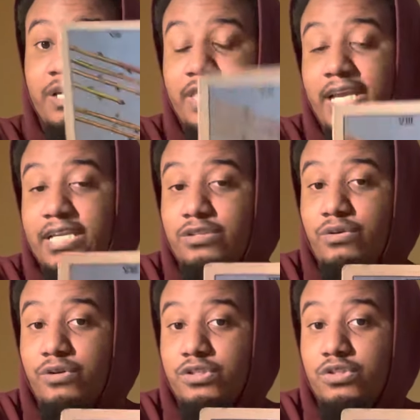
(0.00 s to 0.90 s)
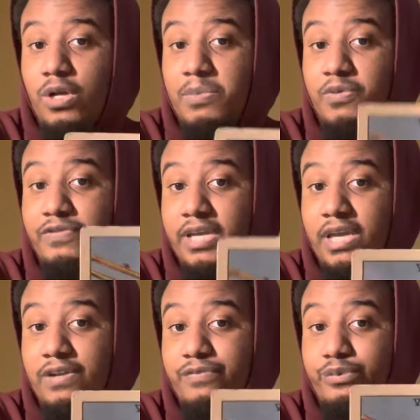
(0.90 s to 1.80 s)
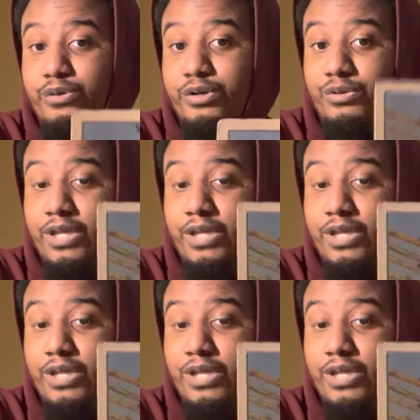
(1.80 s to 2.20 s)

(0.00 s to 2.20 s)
Things are going to start moving in for you.